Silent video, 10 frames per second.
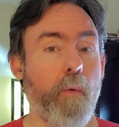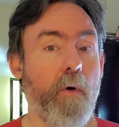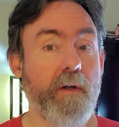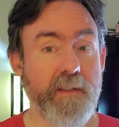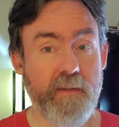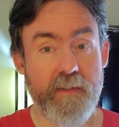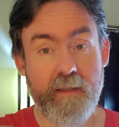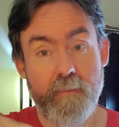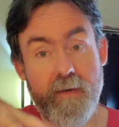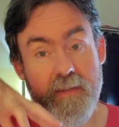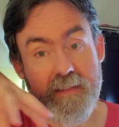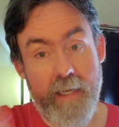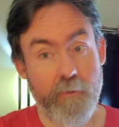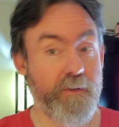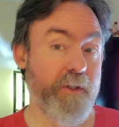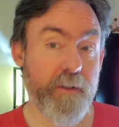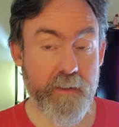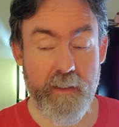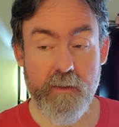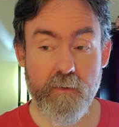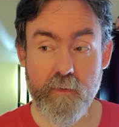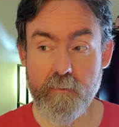We're also in a bit of a downturn here.